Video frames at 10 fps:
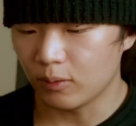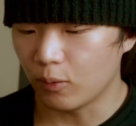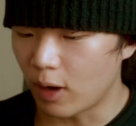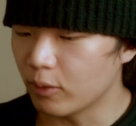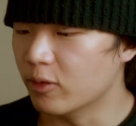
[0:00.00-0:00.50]

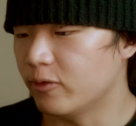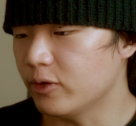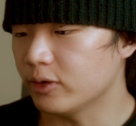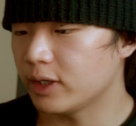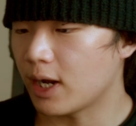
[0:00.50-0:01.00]

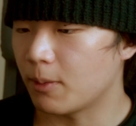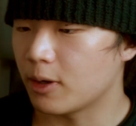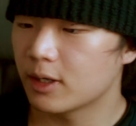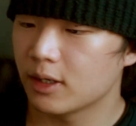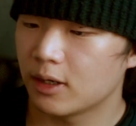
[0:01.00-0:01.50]
well-reviewed
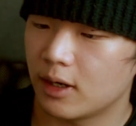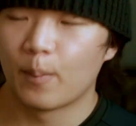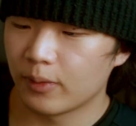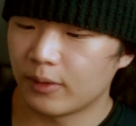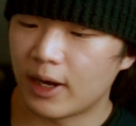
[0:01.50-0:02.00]
camera.
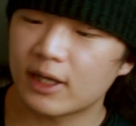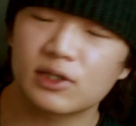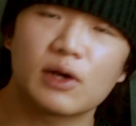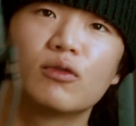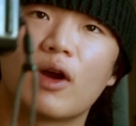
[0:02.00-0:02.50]
I guess
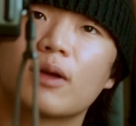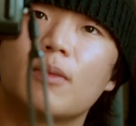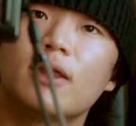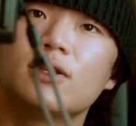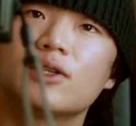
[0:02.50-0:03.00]
I would
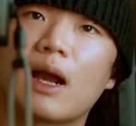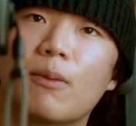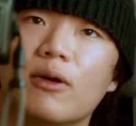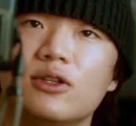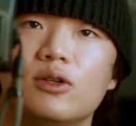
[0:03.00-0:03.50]
recommend this
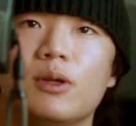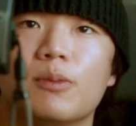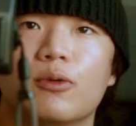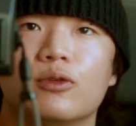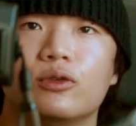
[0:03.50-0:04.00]
camera to
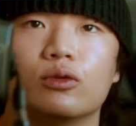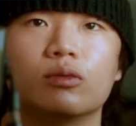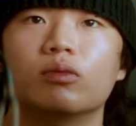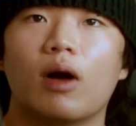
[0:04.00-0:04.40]
people who,